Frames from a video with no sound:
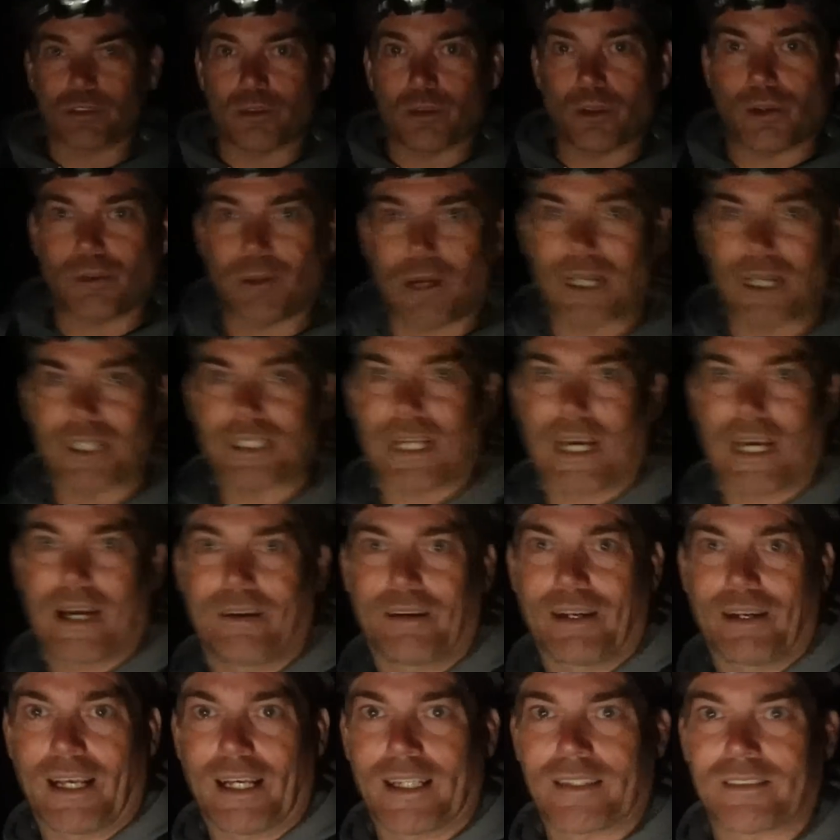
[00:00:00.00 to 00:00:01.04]
all the way
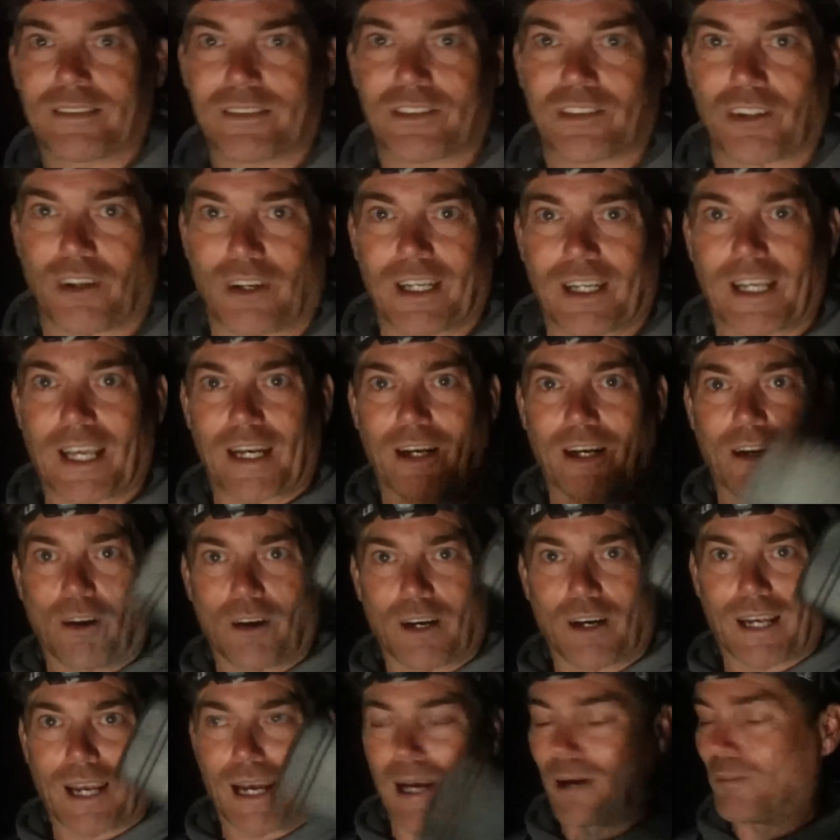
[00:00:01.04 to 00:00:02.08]
down there to try and get it
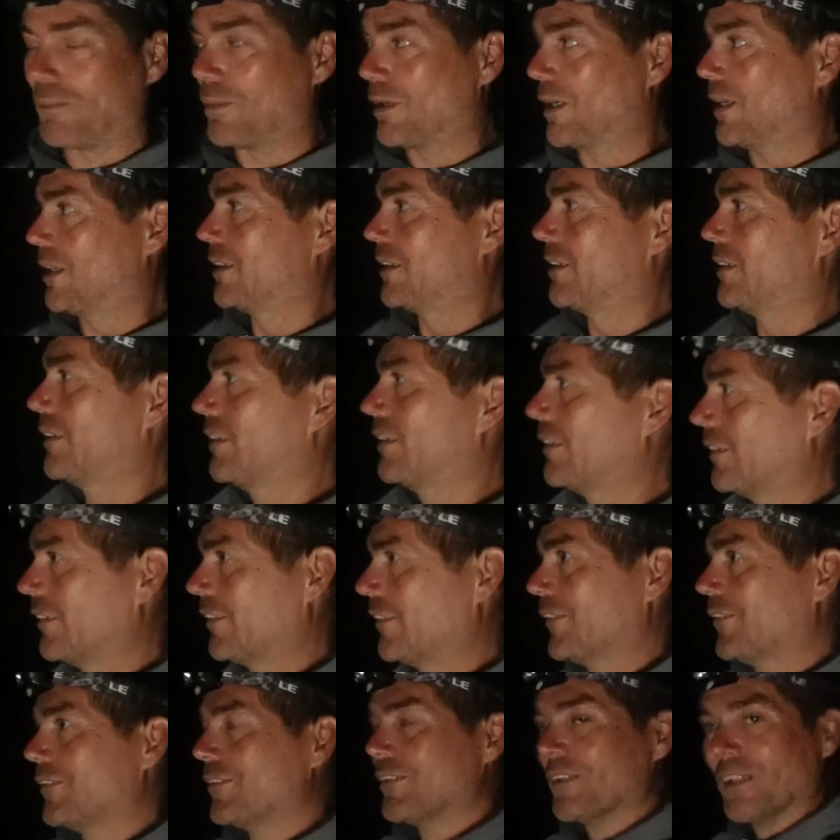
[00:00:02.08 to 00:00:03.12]
on camera,
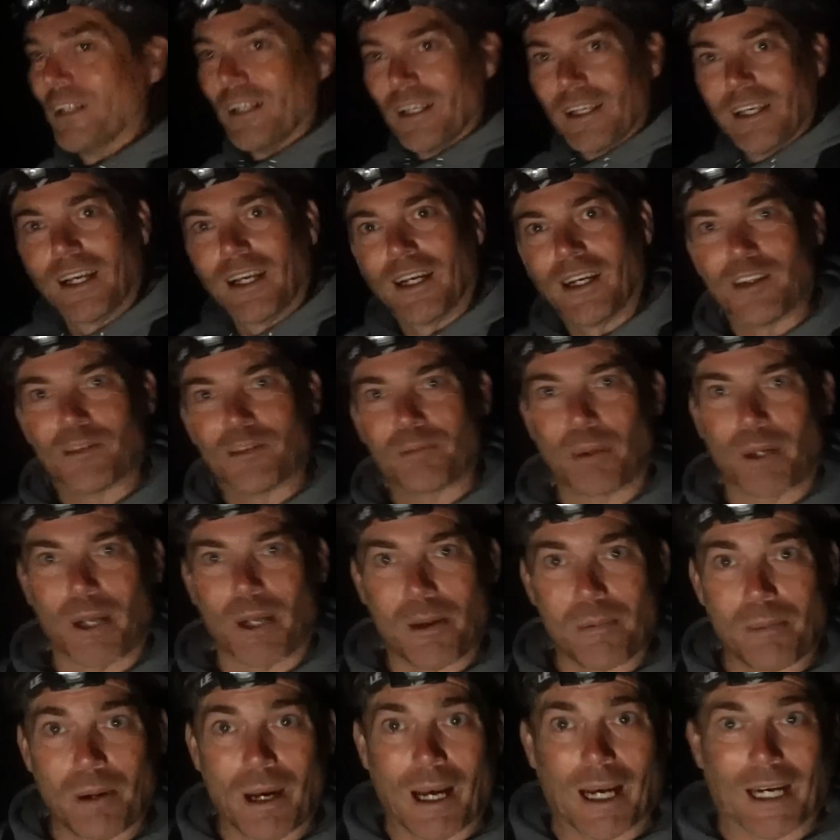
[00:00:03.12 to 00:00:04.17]
and he's put
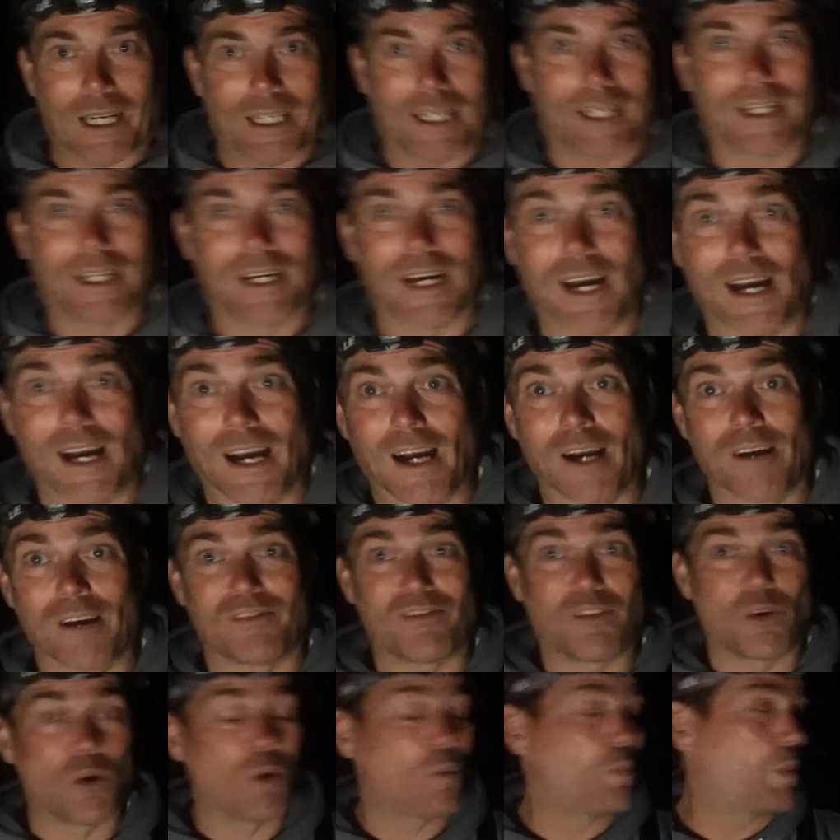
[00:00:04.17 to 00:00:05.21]
it back.
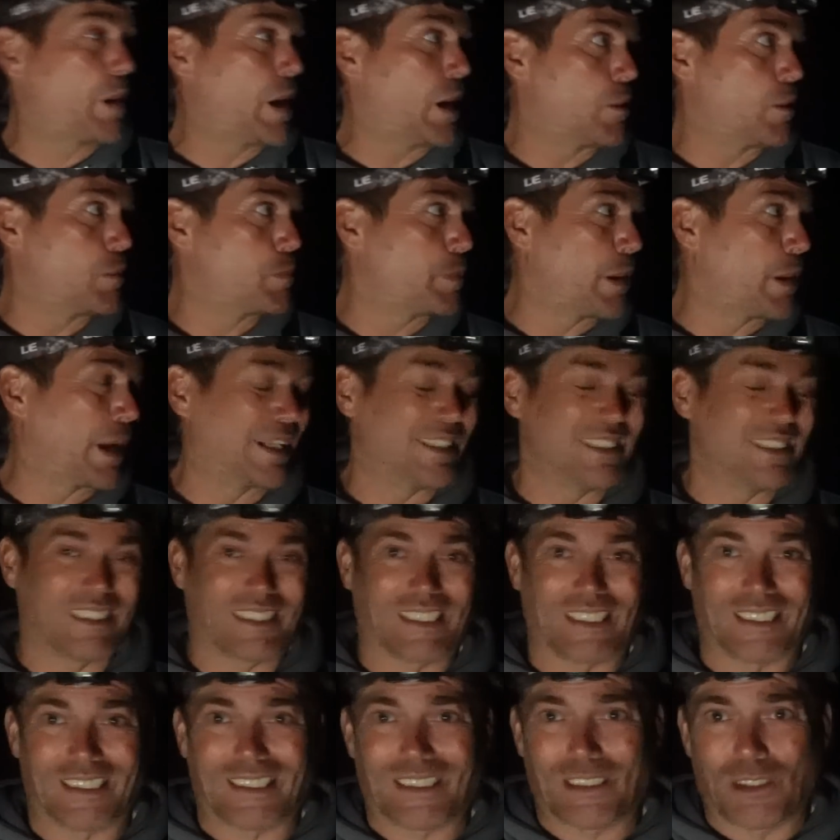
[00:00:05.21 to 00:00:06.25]
£4
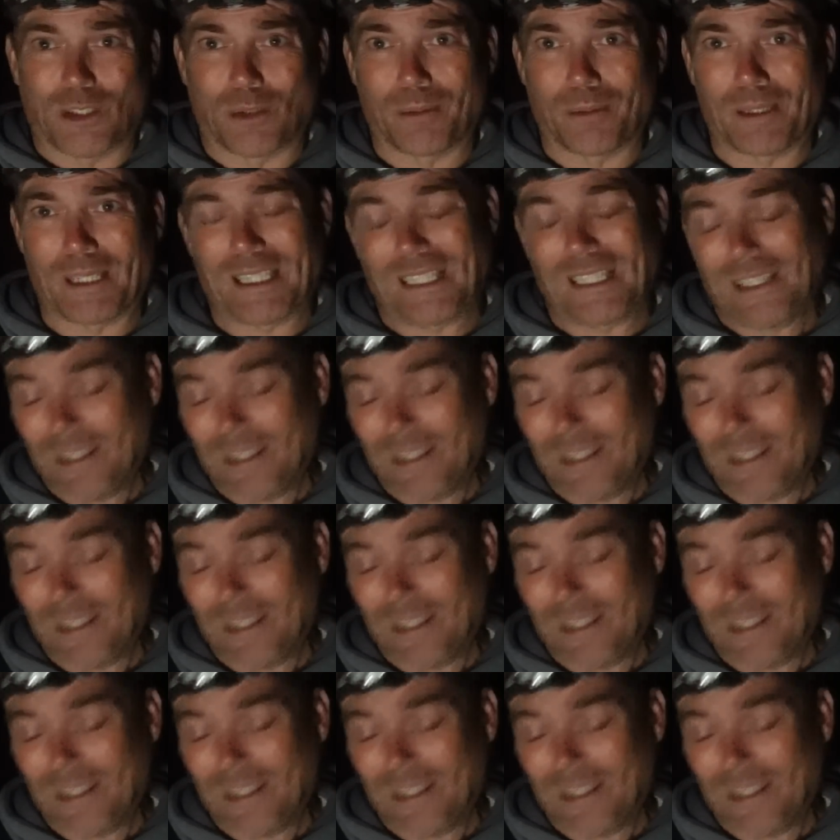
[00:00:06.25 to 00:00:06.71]
painted snobby,